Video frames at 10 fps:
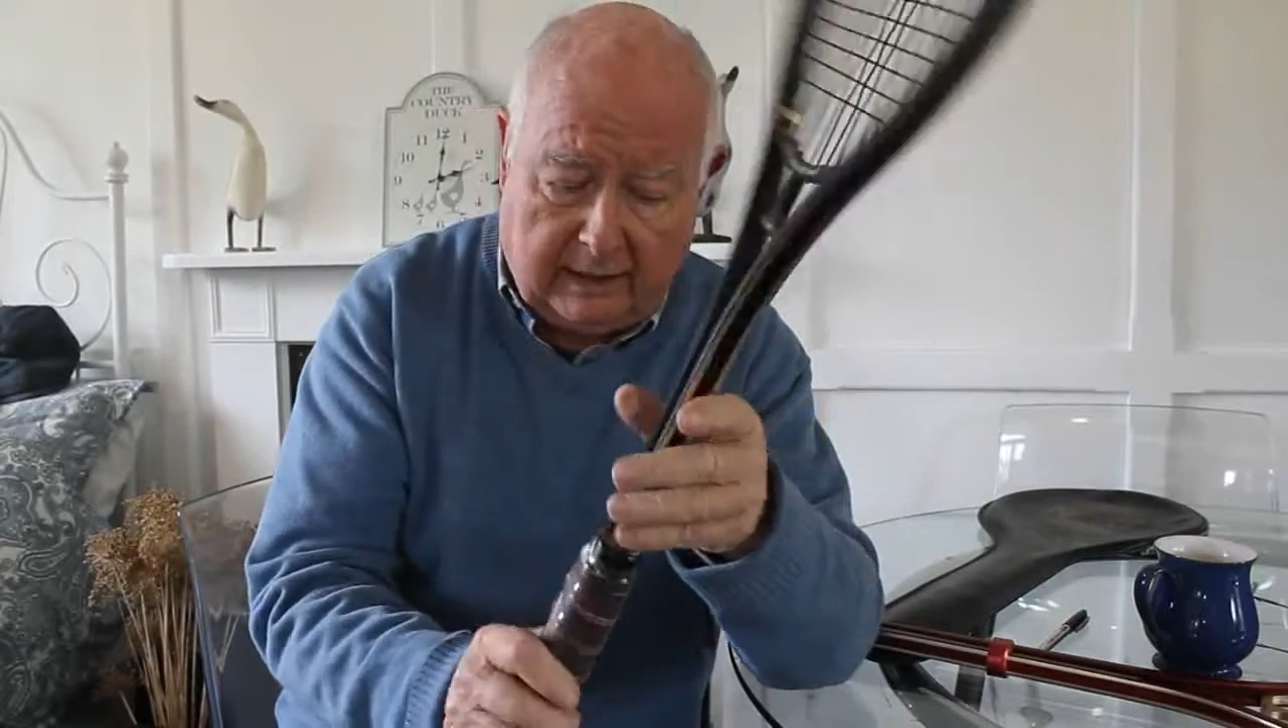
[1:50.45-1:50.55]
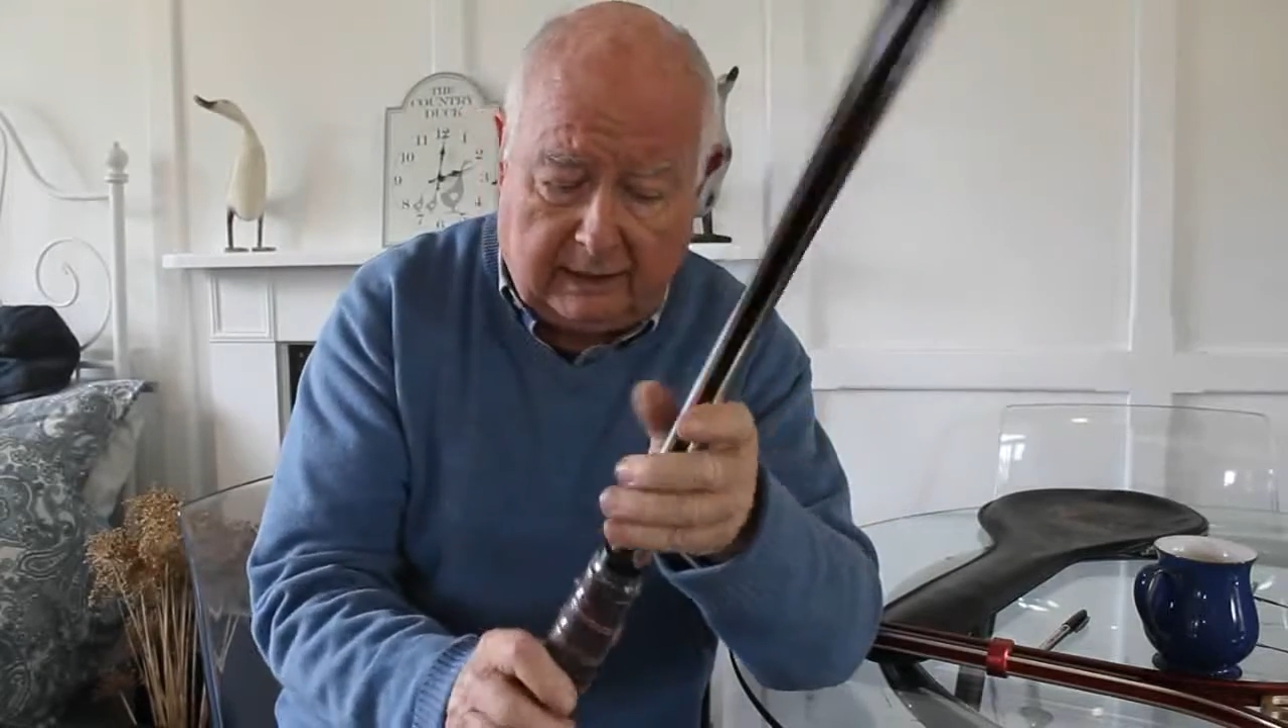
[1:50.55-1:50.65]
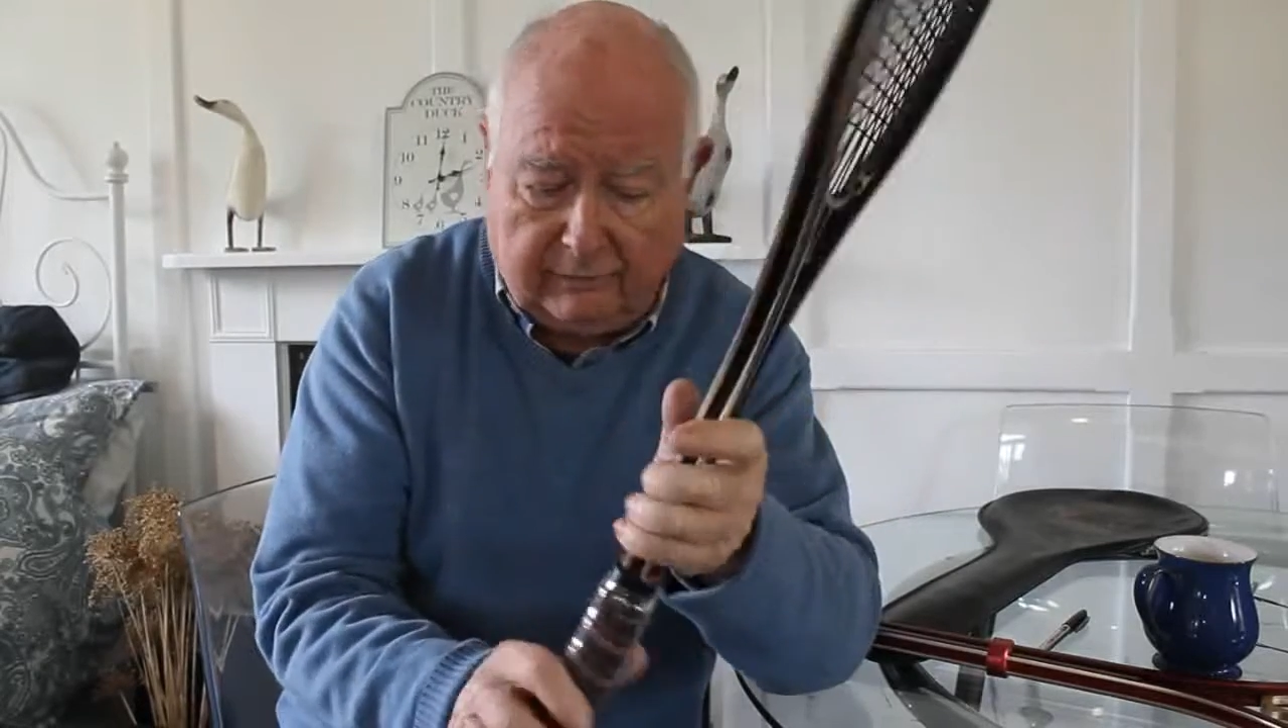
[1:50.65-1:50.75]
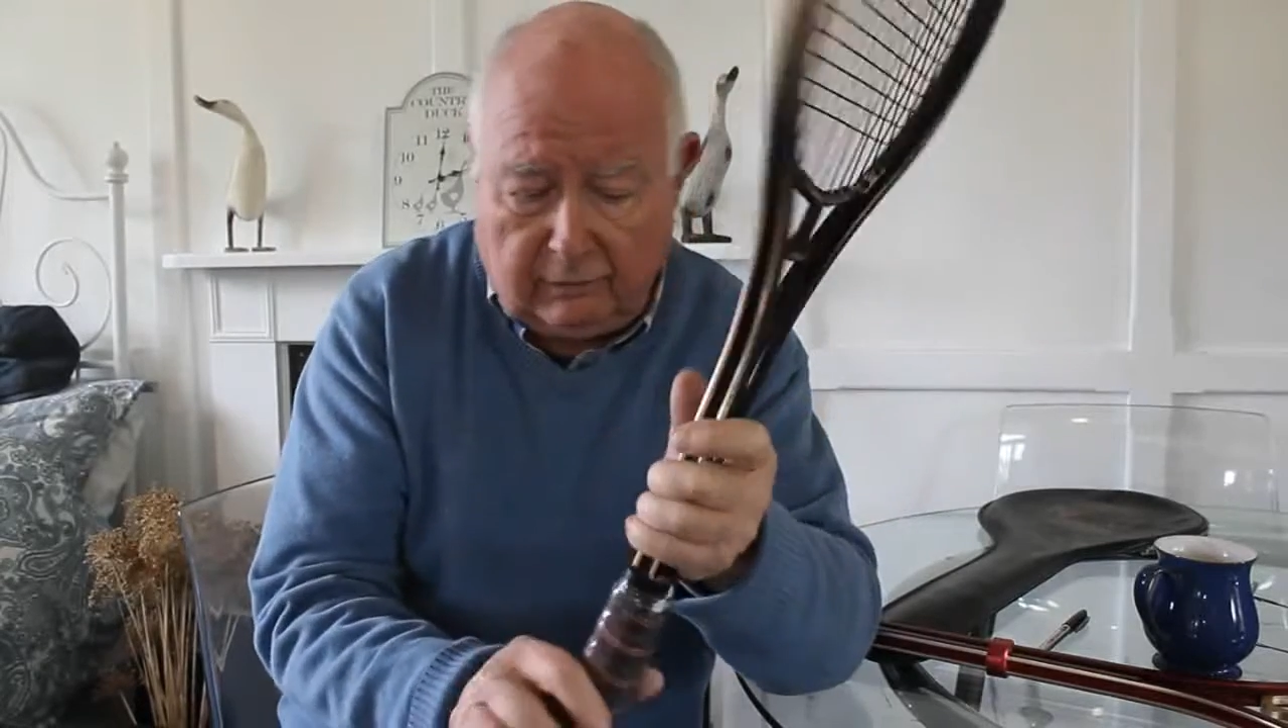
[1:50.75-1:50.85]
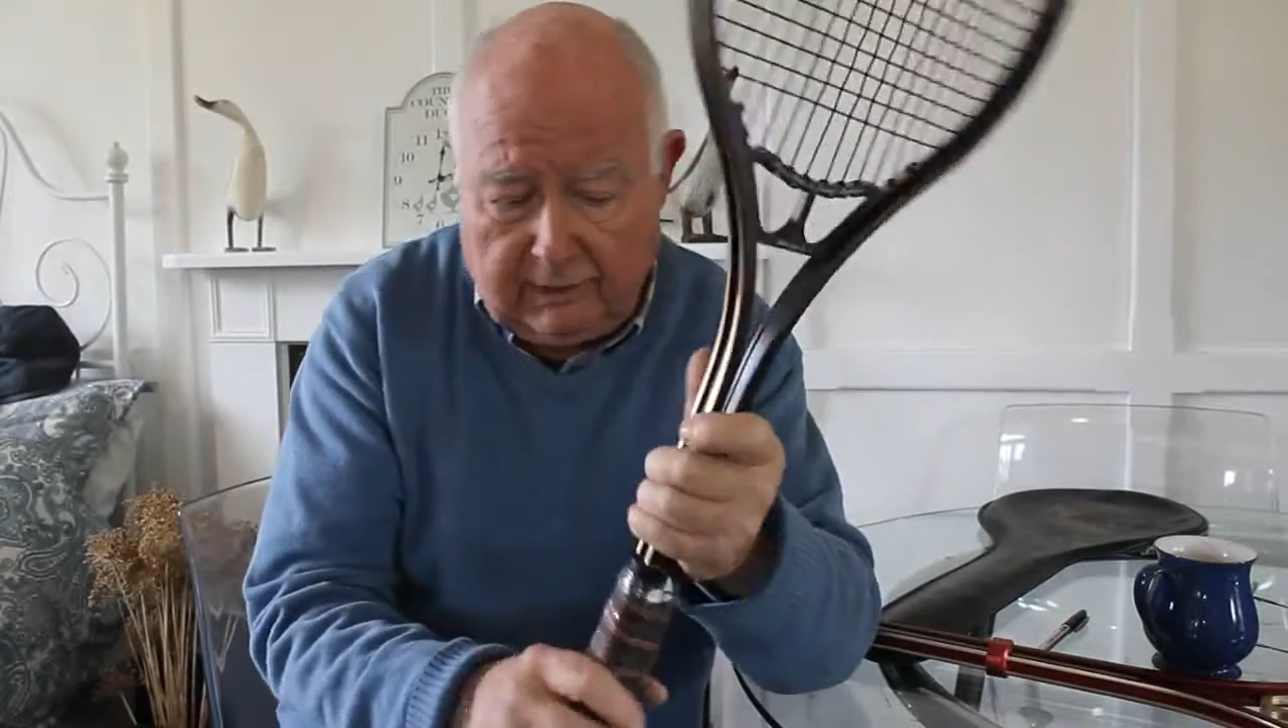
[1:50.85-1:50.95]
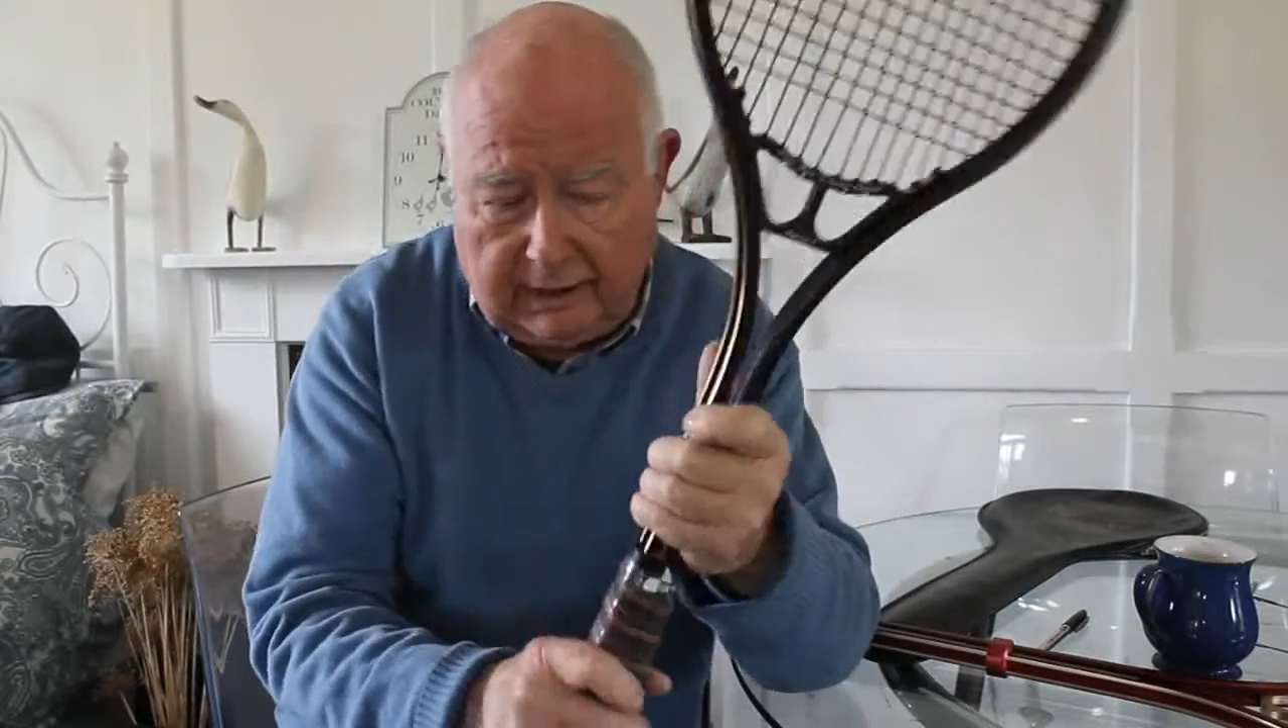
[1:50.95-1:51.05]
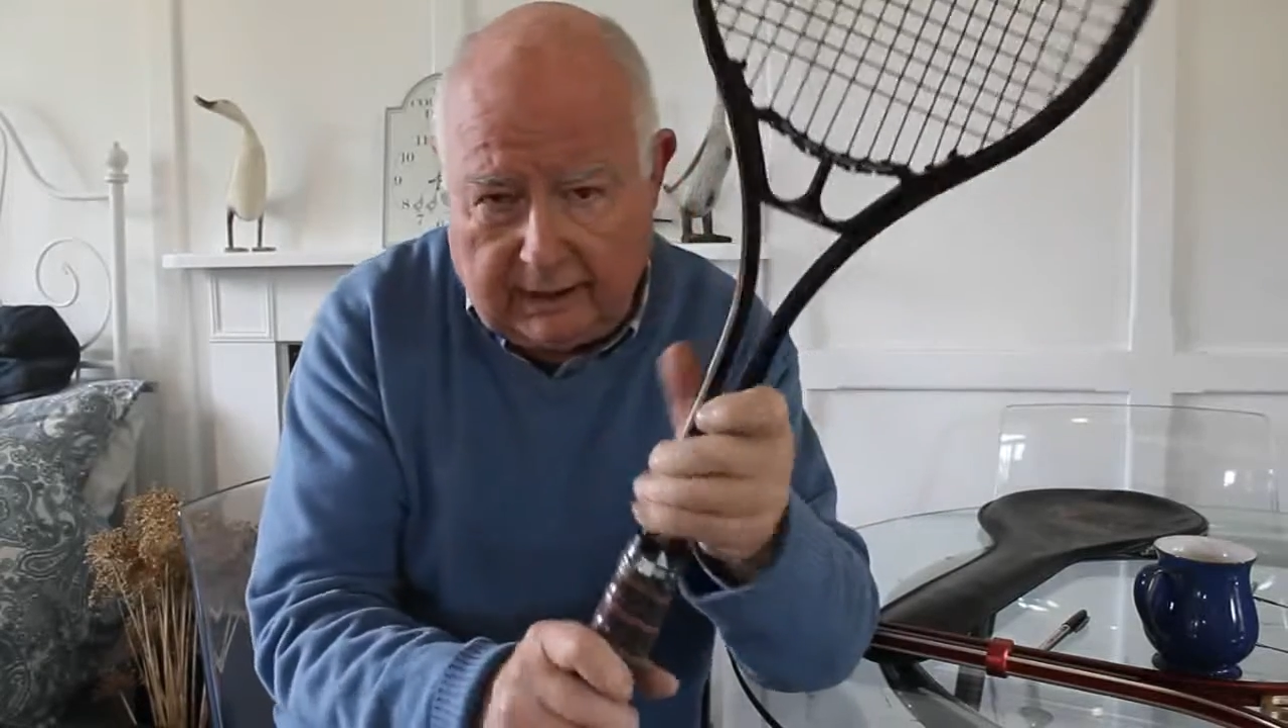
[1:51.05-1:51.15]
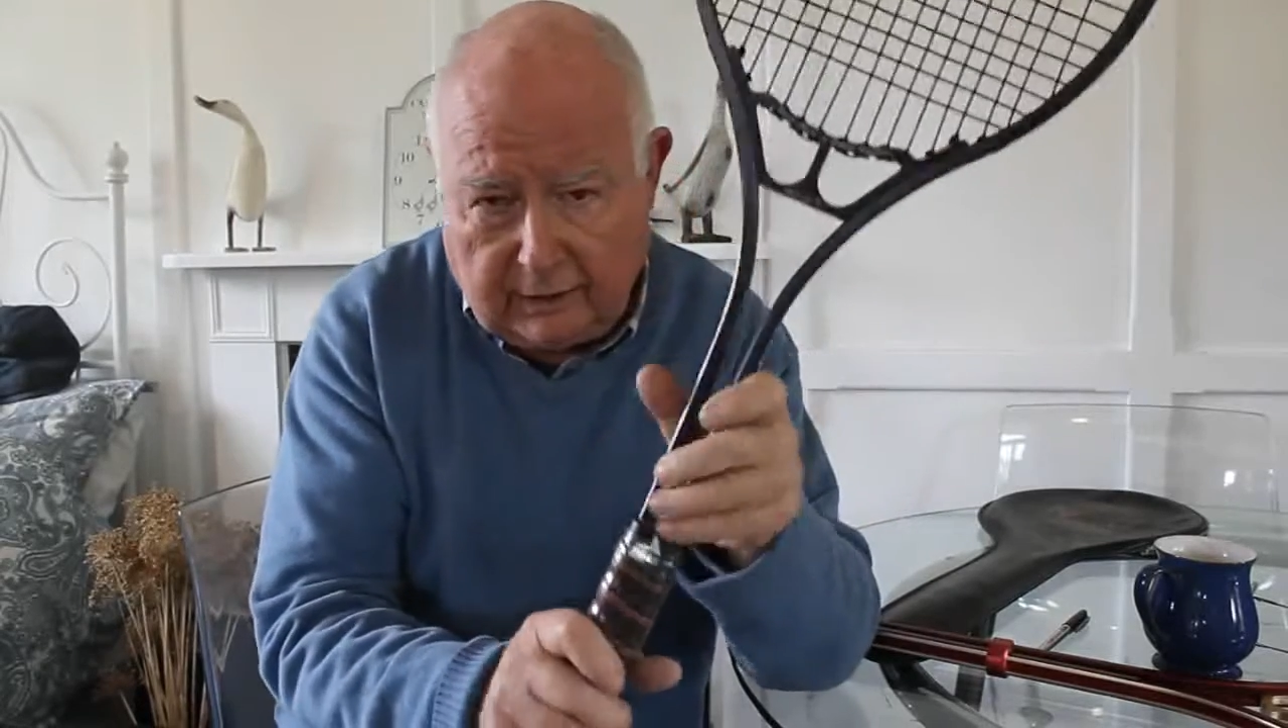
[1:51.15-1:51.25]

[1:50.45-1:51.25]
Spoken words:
And if you really